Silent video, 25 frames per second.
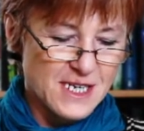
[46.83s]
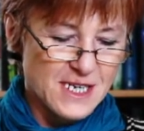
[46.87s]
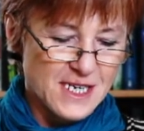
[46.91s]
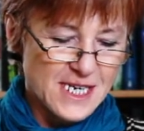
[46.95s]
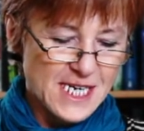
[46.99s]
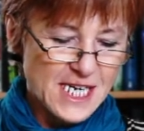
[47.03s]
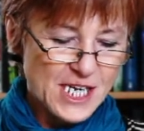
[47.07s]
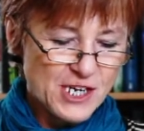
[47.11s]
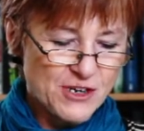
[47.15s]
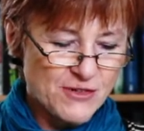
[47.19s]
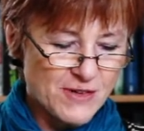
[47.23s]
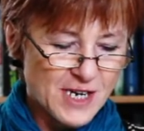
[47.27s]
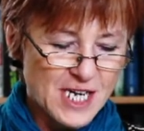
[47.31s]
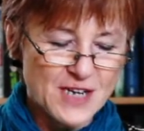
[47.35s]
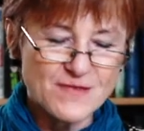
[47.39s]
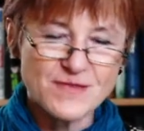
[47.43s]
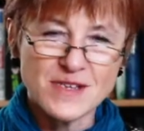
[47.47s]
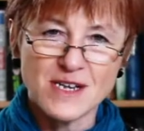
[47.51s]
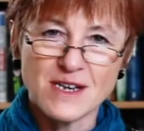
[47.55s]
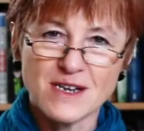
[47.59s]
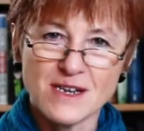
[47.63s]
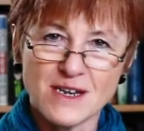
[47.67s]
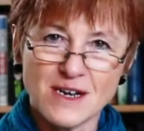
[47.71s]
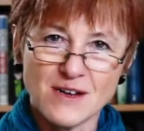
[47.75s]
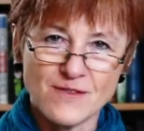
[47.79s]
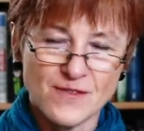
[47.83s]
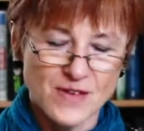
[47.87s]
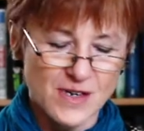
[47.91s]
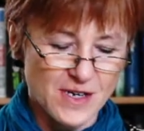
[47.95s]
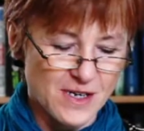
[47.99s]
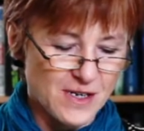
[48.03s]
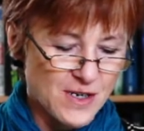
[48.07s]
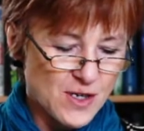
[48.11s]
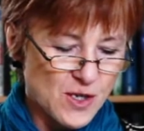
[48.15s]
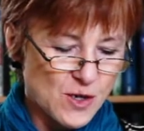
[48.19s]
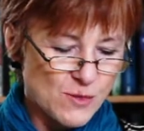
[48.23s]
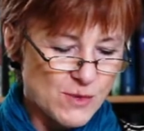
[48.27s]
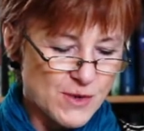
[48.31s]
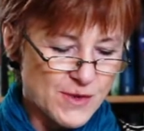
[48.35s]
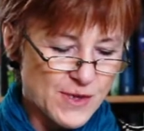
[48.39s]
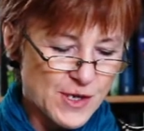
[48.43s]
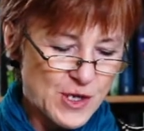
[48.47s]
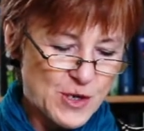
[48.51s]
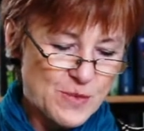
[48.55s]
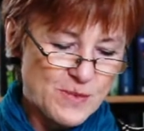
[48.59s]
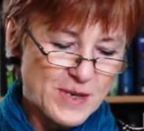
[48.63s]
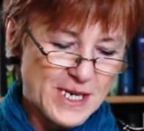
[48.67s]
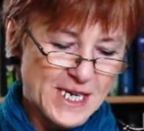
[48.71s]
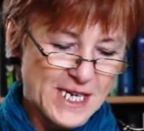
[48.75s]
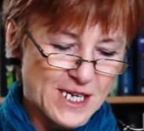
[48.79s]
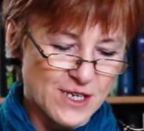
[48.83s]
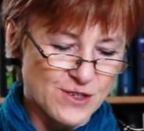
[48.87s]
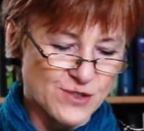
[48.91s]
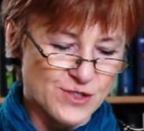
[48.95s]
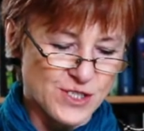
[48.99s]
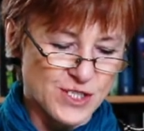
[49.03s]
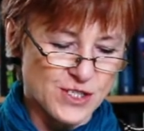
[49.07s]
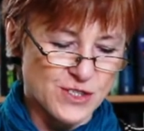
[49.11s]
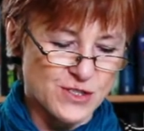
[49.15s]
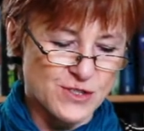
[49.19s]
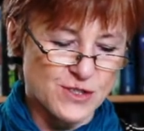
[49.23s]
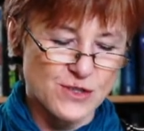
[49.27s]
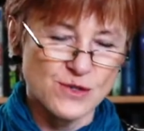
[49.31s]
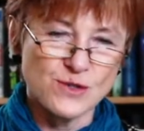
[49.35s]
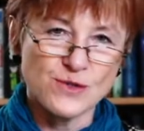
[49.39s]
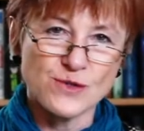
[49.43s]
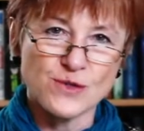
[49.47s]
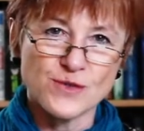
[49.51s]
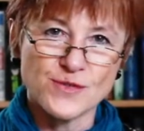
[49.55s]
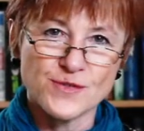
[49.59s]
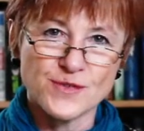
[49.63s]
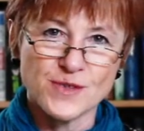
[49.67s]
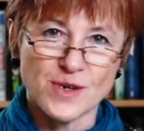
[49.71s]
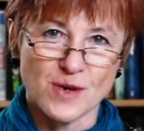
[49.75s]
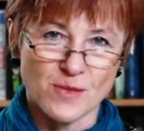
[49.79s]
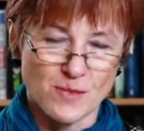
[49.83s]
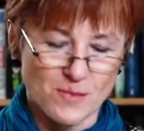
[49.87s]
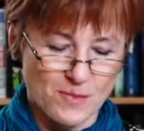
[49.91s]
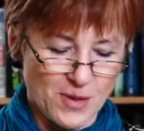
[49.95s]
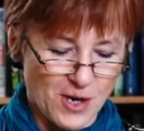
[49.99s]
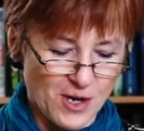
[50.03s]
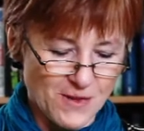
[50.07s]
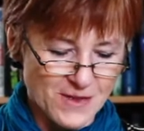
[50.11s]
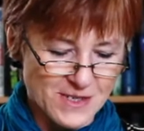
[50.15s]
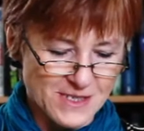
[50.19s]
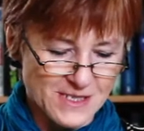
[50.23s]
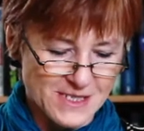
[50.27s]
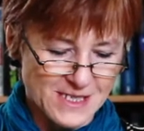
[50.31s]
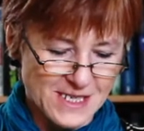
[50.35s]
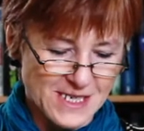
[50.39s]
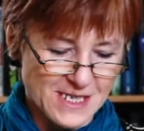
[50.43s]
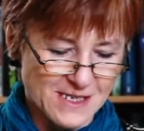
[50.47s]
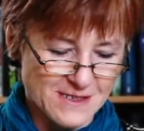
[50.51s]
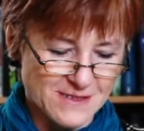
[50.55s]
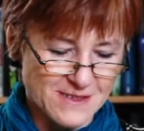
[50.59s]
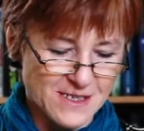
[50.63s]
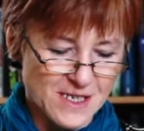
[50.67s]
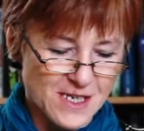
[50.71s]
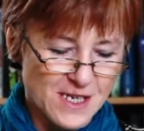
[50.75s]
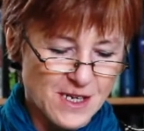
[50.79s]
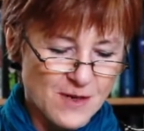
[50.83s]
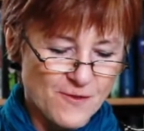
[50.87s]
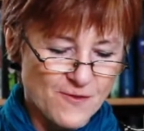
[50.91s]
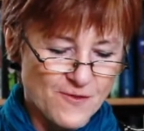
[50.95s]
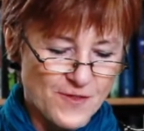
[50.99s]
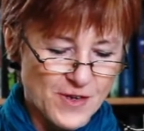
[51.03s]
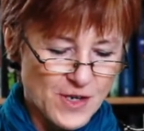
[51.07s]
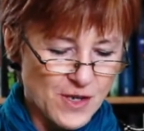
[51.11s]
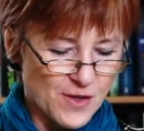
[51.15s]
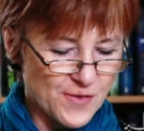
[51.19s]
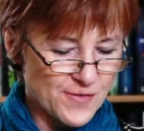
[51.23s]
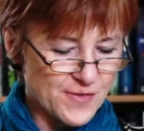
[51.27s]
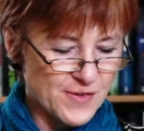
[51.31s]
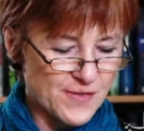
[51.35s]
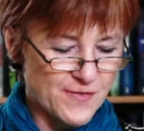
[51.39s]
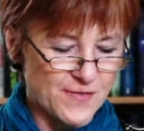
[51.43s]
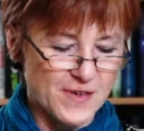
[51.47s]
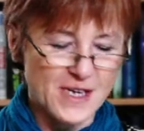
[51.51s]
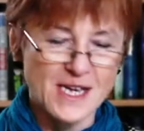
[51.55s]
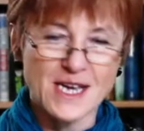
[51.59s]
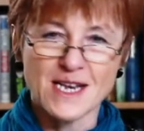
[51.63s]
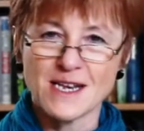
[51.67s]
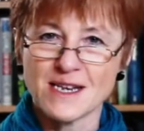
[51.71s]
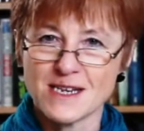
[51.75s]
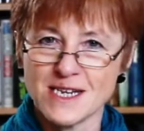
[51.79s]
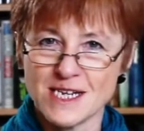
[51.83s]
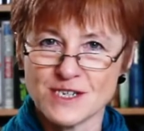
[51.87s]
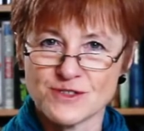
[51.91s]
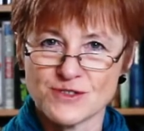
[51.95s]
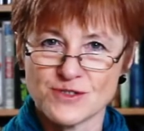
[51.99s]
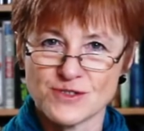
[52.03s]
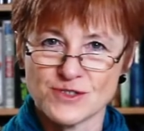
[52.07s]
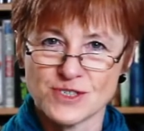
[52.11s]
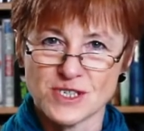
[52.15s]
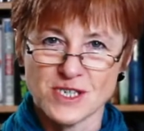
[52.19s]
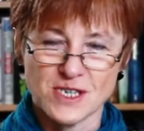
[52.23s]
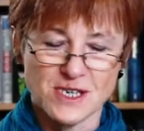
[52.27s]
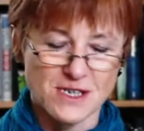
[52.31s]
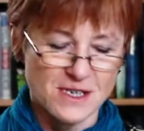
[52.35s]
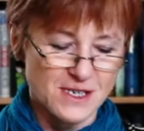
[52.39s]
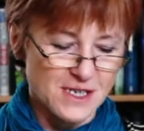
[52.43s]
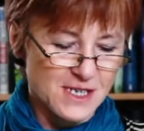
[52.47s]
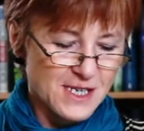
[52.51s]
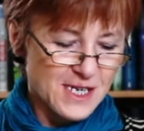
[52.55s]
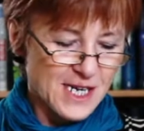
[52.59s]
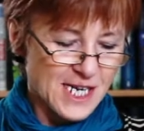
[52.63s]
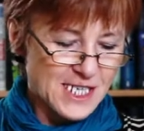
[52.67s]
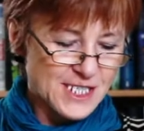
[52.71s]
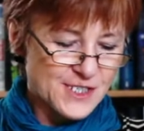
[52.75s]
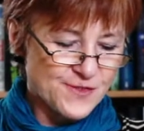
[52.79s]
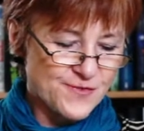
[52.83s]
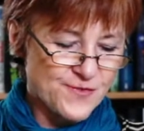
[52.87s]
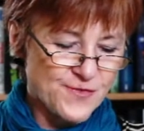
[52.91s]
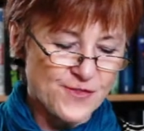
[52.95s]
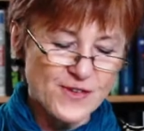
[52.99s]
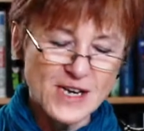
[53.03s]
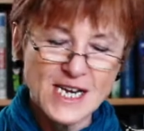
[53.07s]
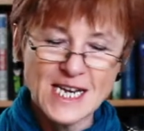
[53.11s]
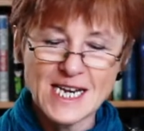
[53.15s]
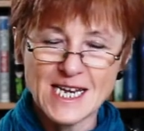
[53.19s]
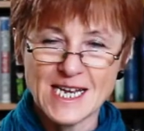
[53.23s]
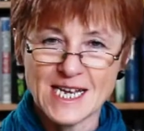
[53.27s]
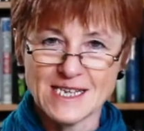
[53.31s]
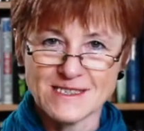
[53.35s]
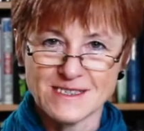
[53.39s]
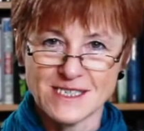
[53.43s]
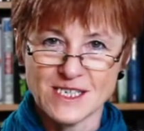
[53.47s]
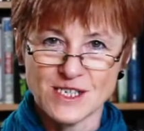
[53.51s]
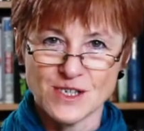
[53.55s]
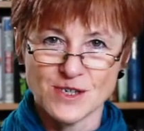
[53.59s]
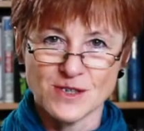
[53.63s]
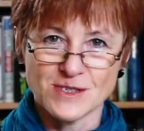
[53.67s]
He craved a lover with whom he could discourse on politics, philosophy and literature as freely as he